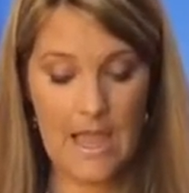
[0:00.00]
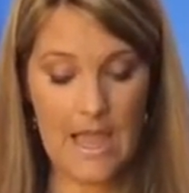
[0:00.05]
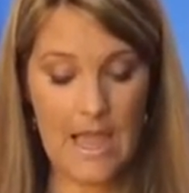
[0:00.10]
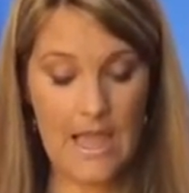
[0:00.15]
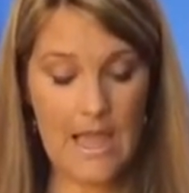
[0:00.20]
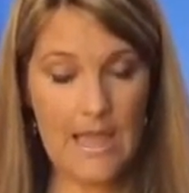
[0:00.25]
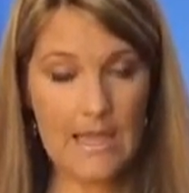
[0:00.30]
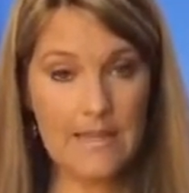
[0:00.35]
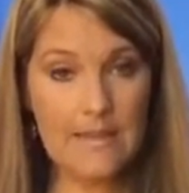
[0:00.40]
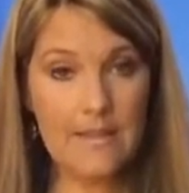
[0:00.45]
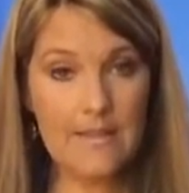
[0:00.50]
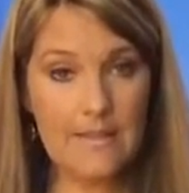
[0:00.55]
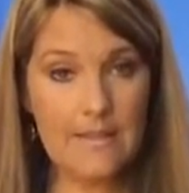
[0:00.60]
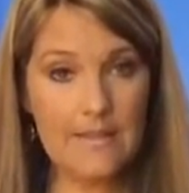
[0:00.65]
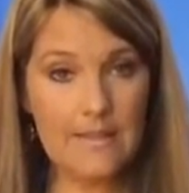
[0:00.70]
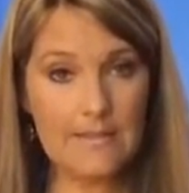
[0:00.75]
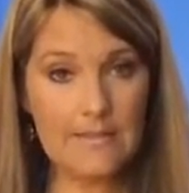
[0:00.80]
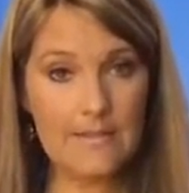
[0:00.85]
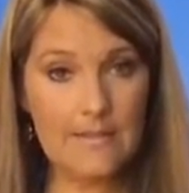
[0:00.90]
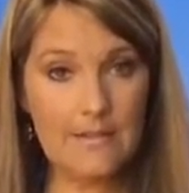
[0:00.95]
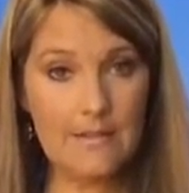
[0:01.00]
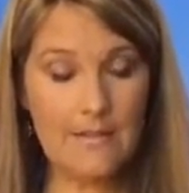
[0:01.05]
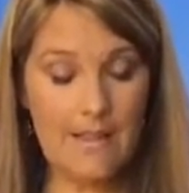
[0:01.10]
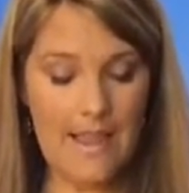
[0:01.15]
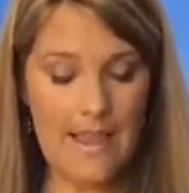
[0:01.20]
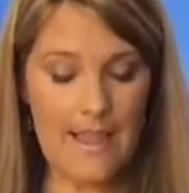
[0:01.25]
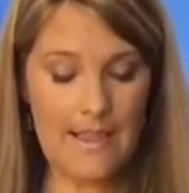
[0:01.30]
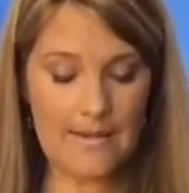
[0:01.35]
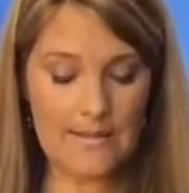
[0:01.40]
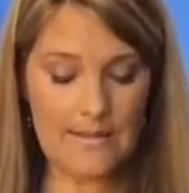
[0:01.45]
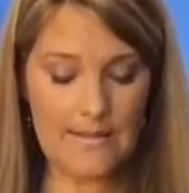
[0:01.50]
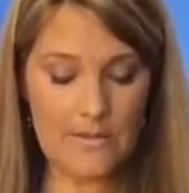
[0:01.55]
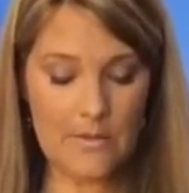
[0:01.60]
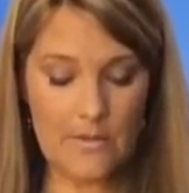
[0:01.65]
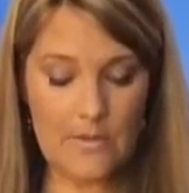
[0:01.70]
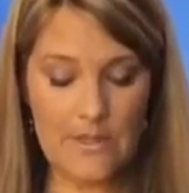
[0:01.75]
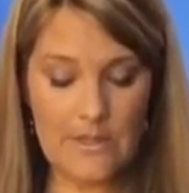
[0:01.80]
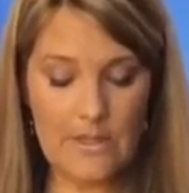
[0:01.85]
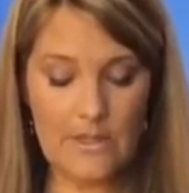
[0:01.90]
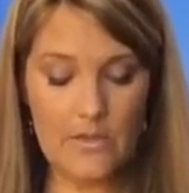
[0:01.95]
on this little X
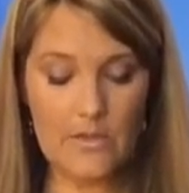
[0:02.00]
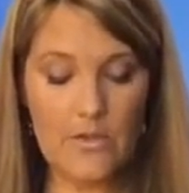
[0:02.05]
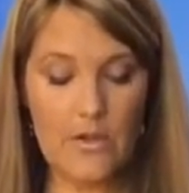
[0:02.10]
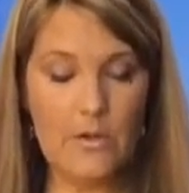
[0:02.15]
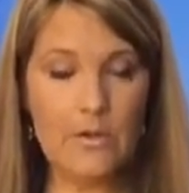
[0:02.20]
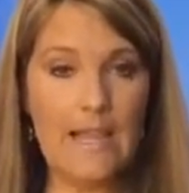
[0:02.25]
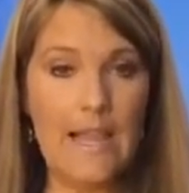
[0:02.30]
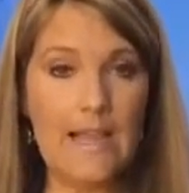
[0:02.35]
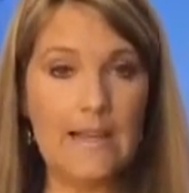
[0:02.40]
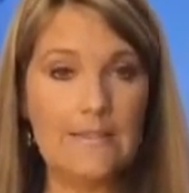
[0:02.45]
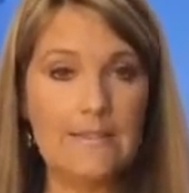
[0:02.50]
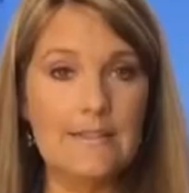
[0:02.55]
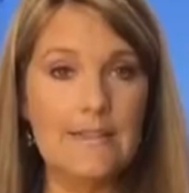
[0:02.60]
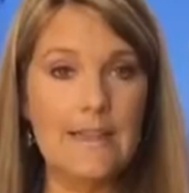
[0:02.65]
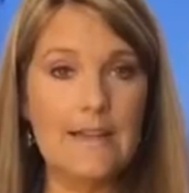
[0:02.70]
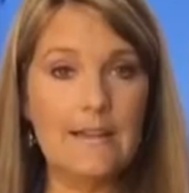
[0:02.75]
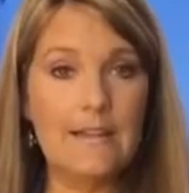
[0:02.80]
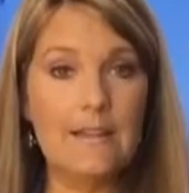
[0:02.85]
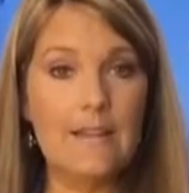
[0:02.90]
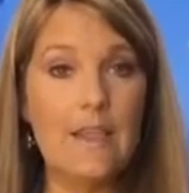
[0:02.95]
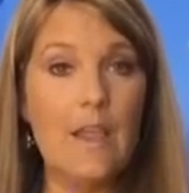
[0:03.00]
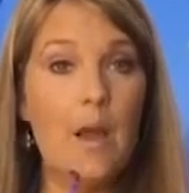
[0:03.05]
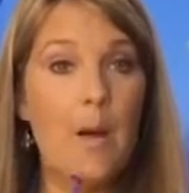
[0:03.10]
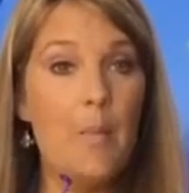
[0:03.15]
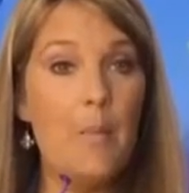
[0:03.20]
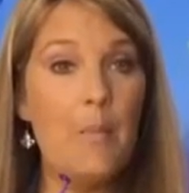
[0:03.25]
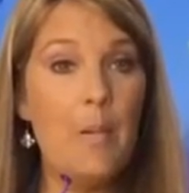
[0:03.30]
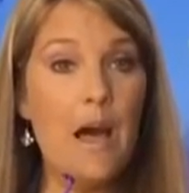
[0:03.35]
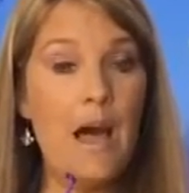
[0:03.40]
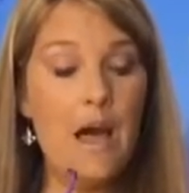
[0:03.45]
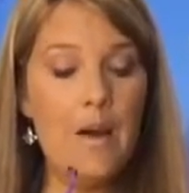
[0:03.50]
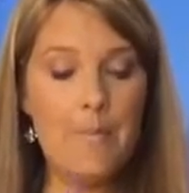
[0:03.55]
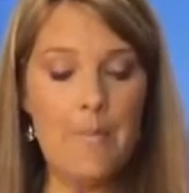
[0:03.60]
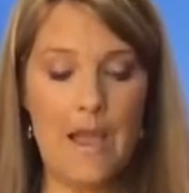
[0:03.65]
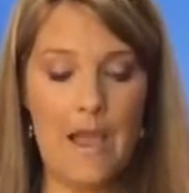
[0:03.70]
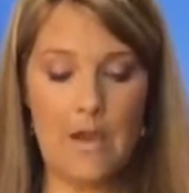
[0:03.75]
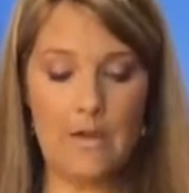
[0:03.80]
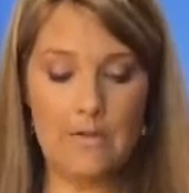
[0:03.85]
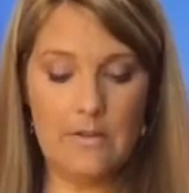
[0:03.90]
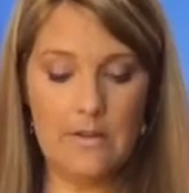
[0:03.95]
so that you don't accidentally pop
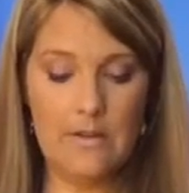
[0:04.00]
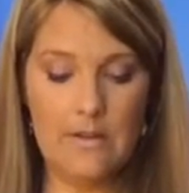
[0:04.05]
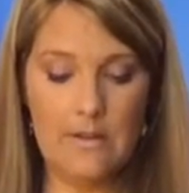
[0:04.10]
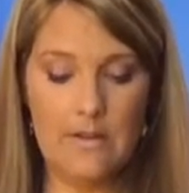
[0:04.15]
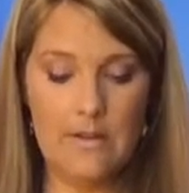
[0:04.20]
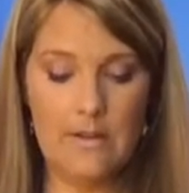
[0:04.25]
out